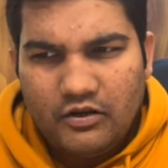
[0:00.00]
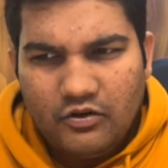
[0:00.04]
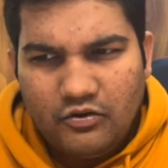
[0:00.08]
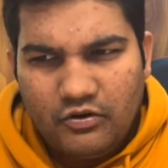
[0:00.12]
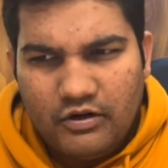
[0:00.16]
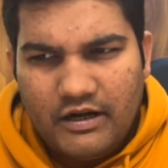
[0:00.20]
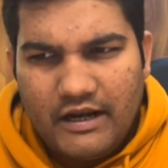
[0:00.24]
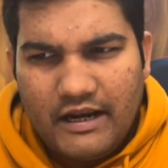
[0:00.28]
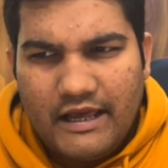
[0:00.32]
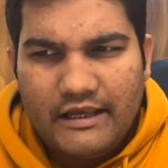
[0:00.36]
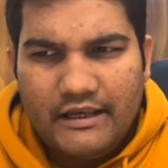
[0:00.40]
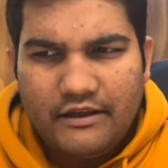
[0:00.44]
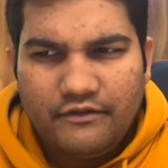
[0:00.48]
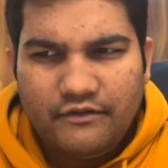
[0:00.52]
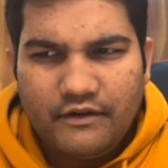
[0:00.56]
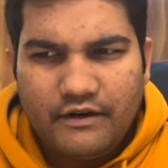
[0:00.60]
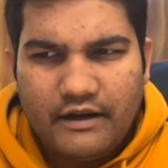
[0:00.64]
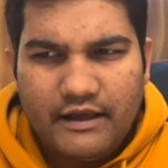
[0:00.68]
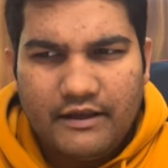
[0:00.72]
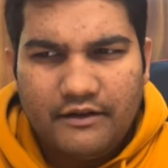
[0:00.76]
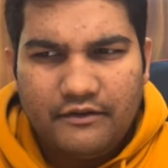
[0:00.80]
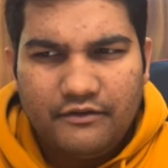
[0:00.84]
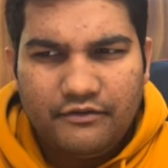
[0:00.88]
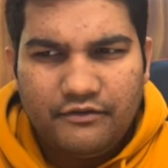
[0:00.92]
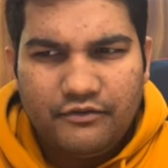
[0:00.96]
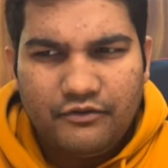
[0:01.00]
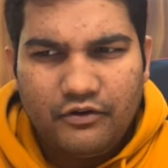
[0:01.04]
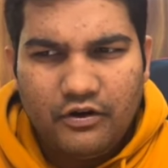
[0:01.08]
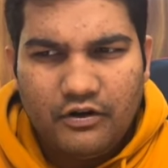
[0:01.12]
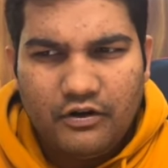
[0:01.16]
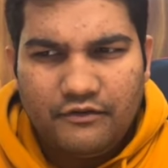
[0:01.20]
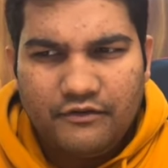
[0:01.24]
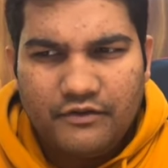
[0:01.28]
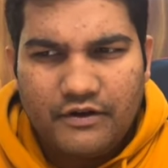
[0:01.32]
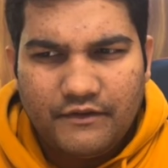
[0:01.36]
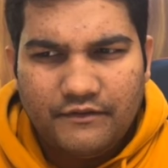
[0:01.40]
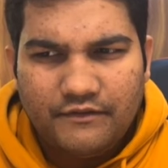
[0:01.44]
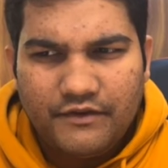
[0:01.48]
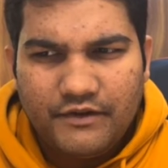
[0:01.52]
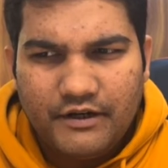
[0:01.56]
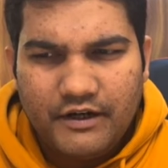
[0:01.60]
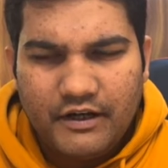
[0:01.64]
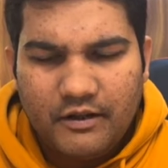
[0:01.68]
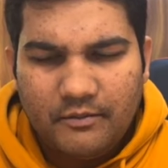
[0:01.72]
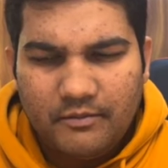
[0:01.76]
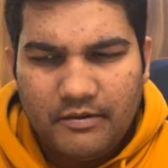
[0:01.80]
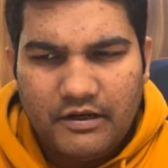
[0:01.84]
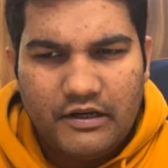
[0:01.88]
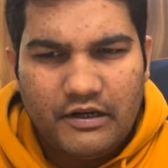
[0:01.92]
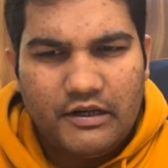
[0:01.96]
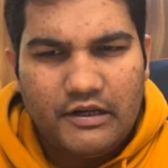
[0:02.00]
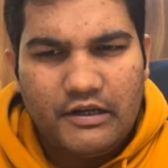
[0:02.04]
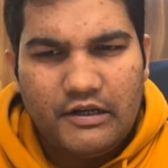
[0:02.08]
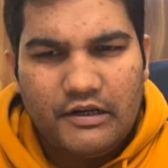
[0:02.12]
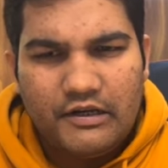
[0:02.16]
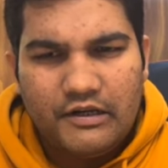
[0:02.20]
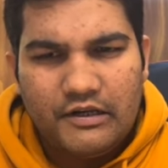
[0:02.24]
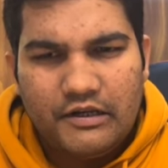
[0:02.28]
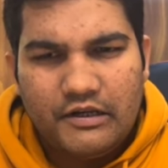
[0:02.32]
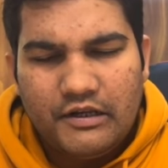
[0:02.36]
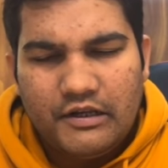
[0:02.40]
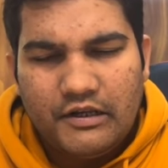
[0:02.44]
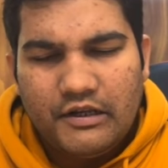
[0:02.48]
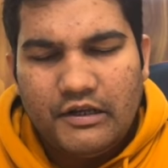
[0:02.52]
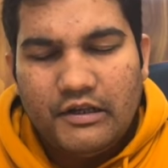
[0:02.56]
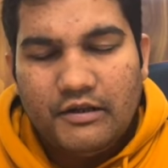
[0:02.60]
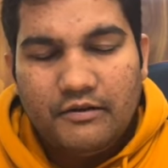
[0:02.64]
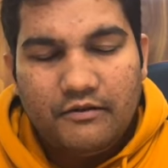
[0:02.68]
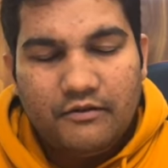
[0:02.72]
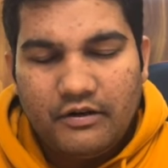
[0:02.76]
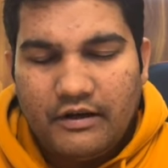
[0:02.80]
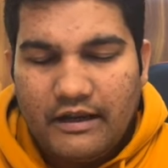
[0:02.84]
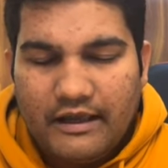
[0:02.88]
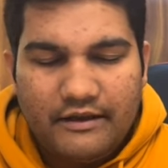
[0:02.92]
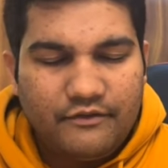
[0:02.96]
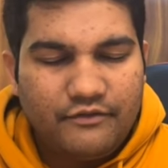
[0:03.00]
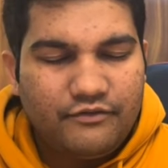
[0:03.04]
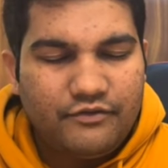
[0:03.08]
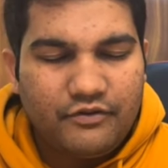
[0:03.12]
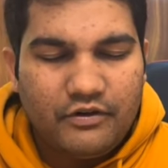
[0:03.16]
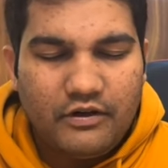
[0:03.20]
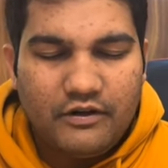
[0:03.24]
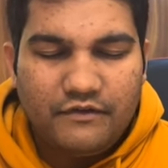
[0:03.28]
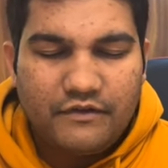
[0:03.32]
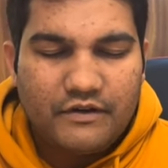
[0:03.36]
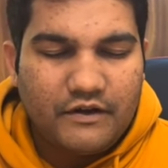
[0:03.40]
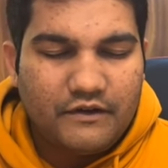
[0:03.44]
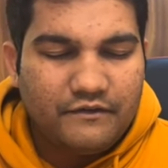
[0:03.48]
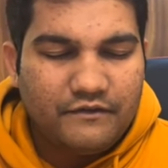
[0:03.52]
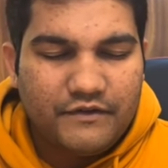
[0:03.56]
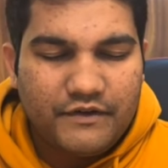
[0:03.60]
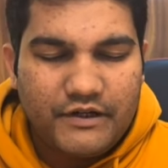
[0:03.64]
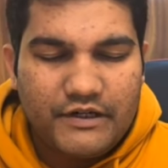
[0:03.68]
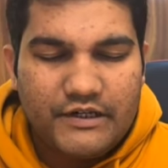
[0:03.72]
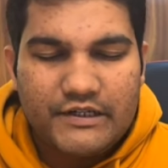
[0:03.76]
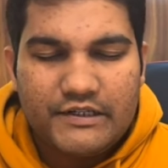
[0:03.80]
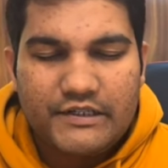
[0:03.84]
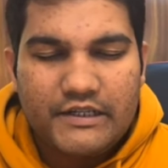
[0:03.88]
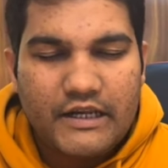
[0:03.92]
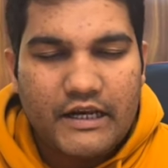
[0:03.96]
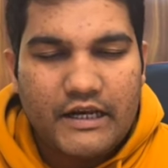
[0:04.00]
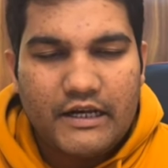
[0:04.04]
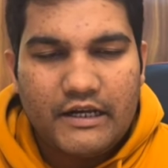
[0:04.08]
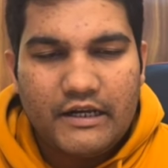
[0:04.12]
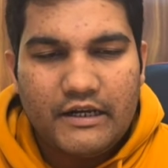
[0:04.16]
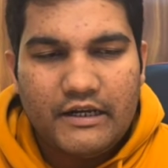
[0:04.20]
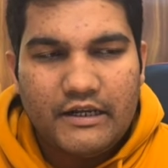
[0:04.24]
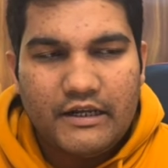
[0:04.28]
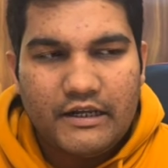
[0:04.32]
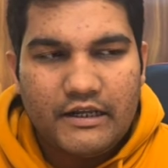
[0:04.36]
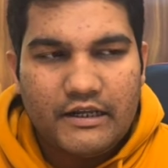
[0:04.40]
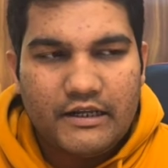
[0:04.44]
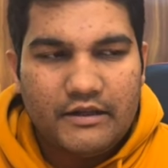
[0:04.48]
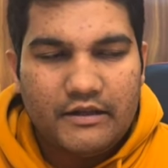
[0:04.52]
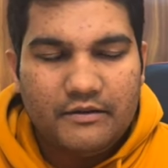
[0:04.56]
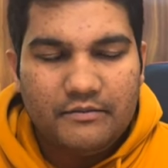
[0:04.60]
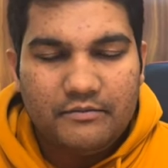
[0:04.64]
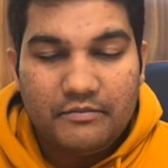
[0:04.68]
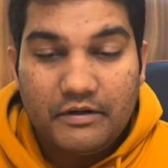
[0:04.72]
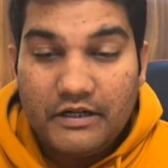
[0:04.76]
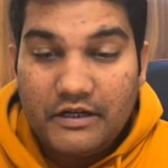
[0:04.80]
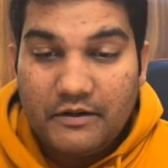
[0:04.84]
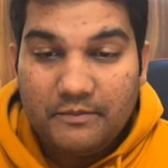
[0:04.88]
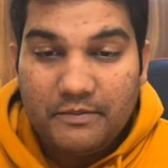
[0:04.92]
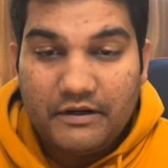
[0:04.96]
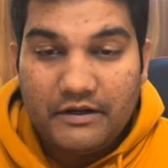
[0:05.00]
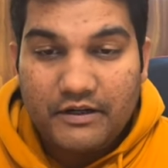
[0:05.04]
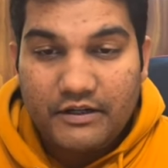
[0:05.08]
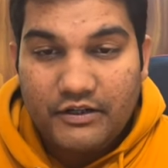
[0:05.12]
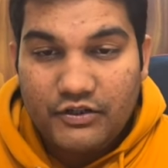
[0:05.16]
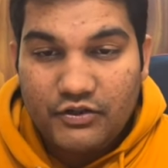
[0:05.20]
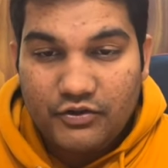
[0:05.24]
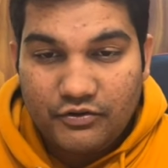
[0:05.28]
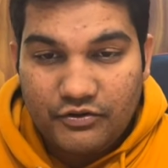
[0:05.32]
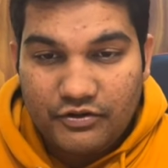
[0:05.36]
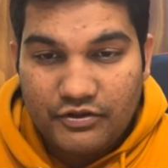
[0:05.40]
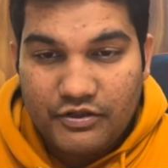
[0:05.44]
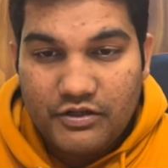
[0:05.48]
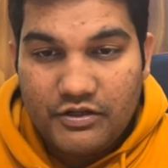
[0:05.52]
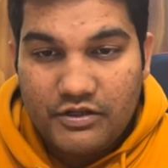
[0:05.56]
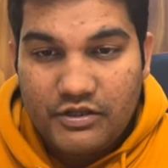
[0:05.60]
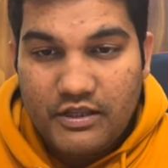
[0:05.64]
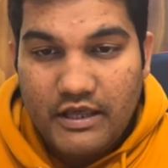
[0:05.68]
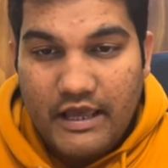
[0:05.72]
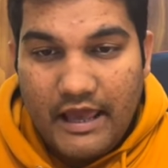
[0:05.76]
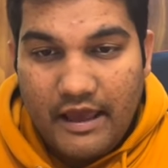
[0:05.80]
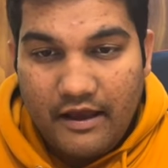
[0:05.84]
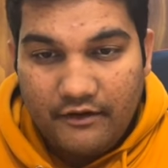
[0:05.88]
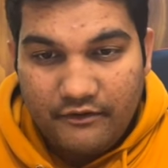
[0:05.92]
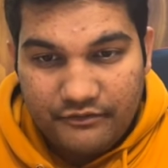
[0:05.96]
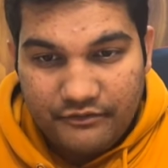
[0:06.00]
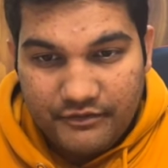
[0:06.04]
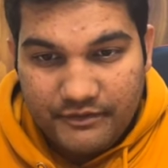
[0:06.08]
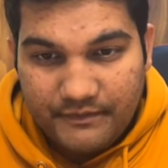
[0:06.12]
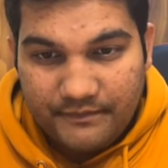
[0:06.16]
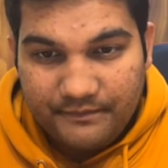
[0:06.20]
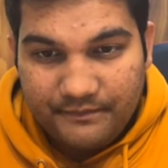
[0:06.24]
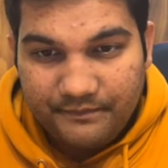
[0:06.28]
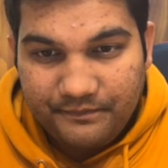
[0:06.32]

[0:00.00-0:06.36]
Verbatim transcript: good life life full of comfortable life full of comforts and uh, multiple resources they have